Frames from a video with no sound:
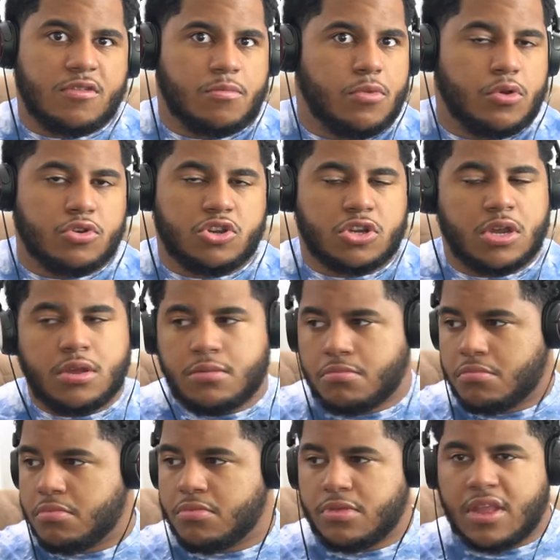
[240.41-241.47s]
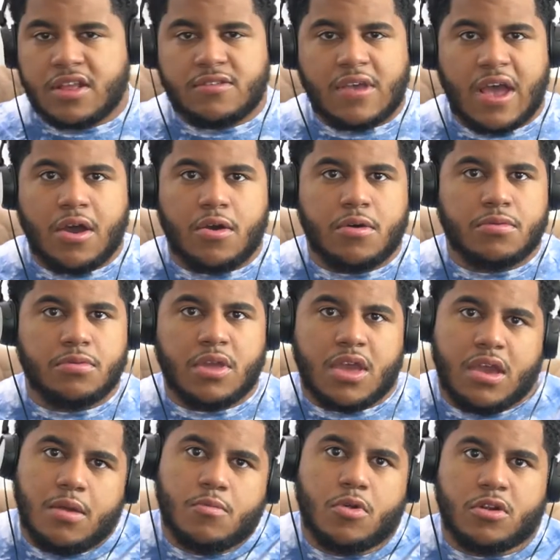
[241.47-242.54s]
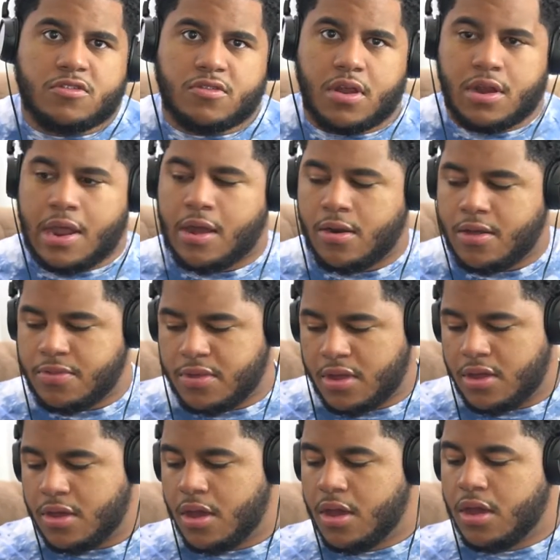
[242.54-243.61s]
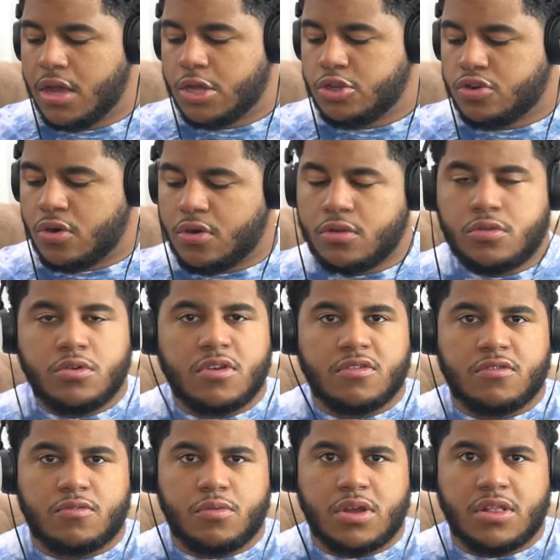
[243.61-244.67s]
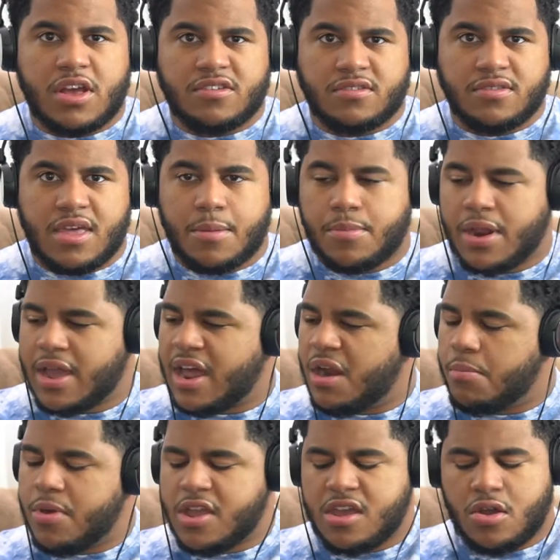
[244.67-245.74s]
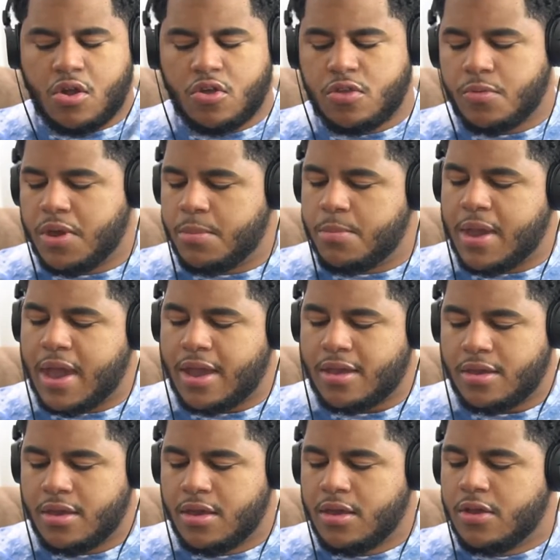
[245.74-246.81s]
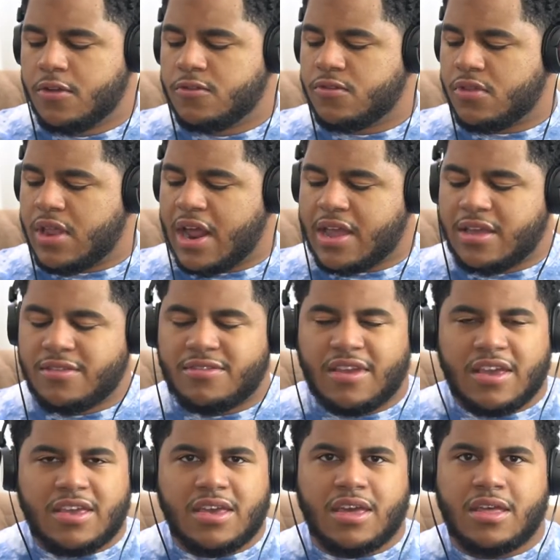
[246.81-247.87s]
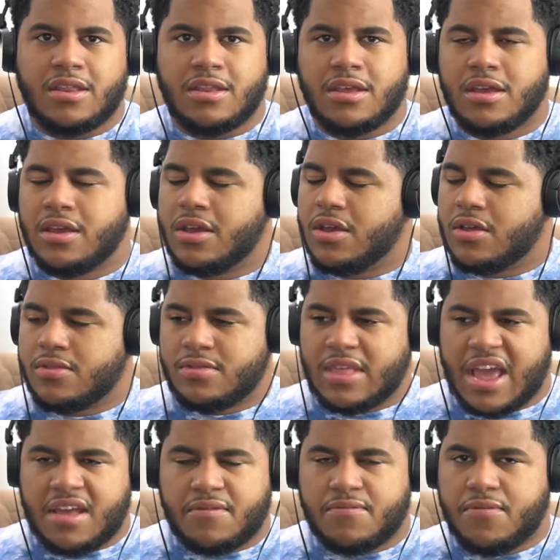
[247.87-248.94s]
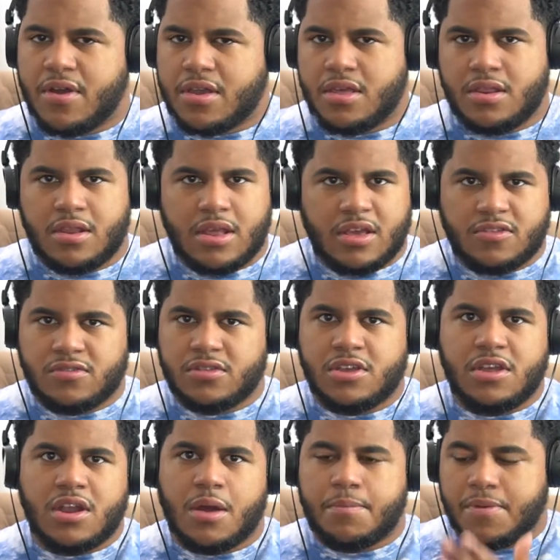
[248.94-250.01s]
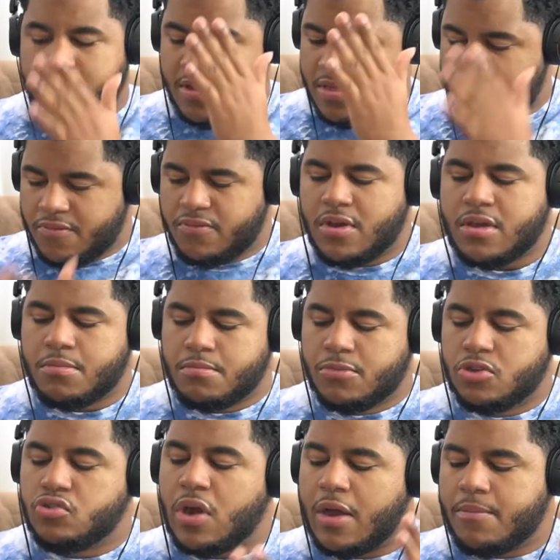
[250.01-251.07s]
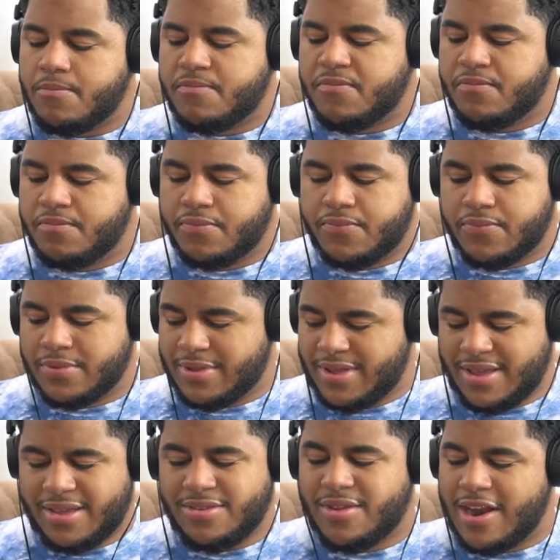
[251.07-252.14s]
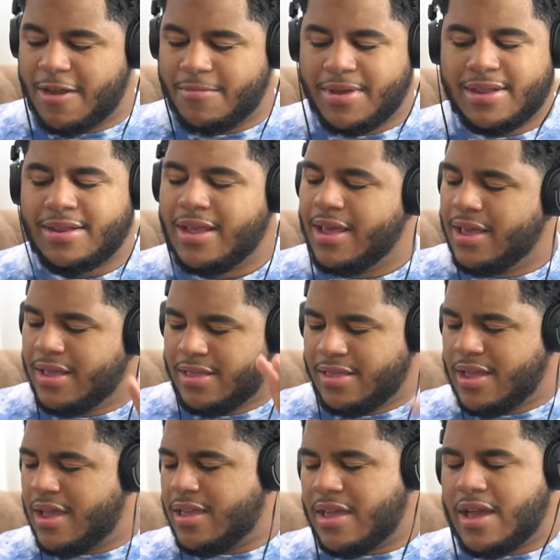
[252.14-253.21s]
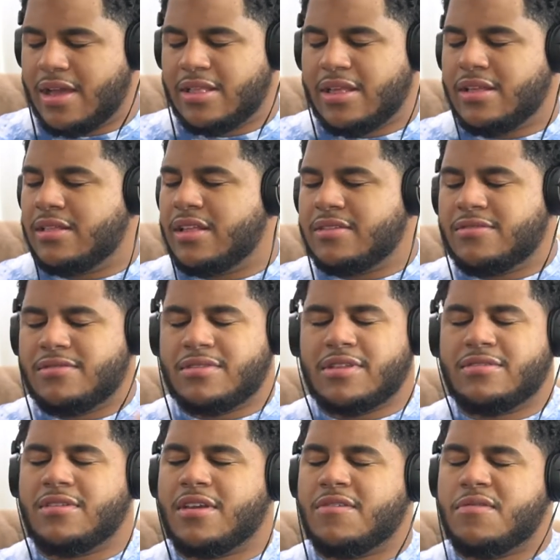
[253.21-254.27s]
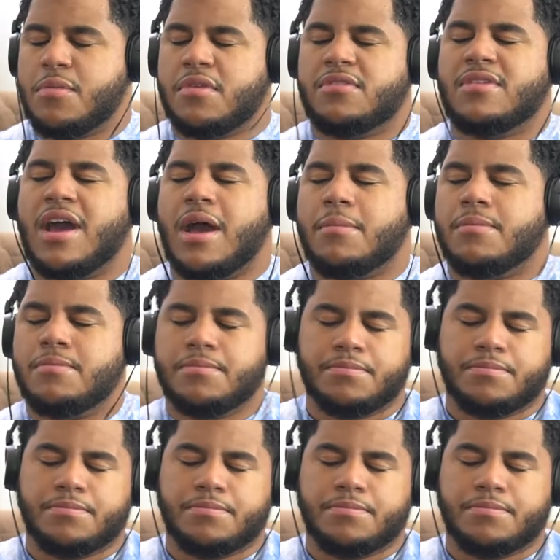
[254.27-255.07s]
some real shit. That's how the game works right now, and I think Joyner Lucas is realizing that. But I gotta bring it all the way back so that I can take in that fucking his lead up and then the fucking drop. You know what I mean? Yeah. Let's take it from the top.